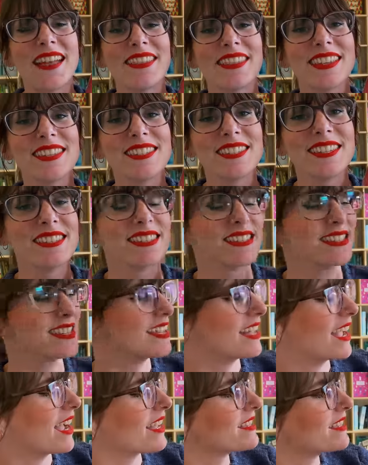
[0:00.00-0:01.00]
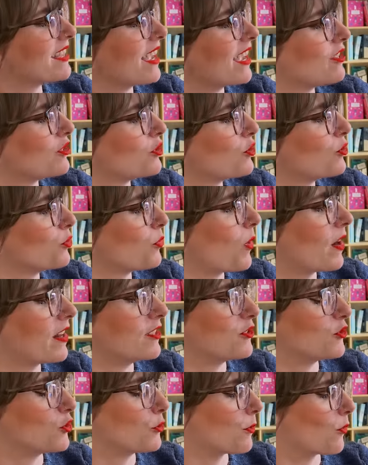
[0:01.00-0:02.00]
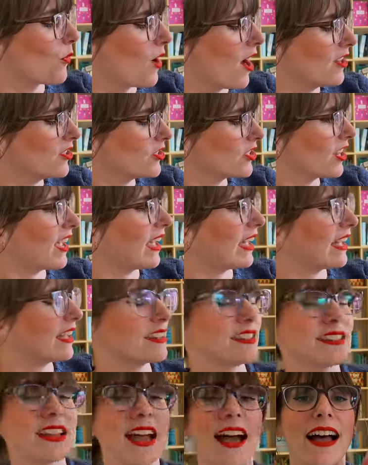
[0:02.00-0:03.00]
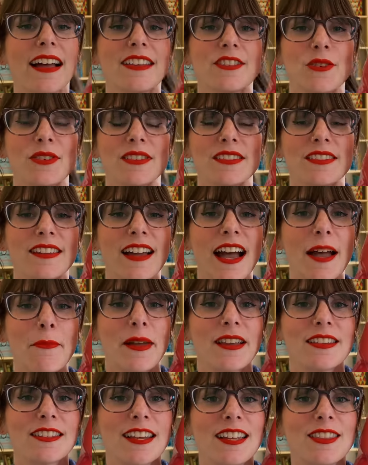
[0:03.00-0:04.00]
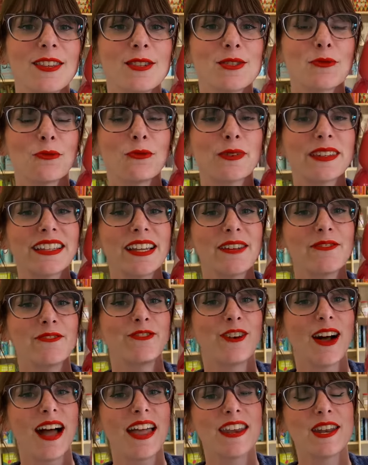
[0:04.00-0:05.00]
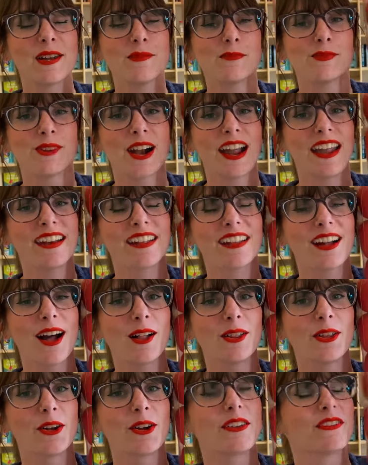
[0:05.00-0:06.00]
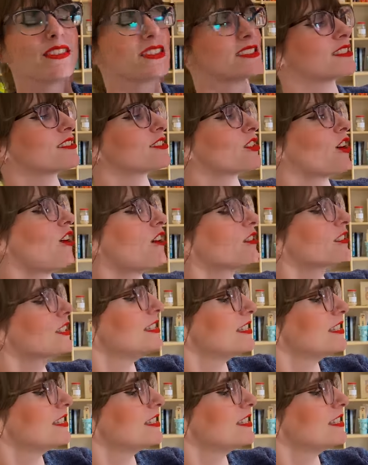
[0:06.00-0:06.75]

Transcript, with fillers: this is the Cascade 220 Superwash, and as you can see, I picked it in this really fun, bright color. This is called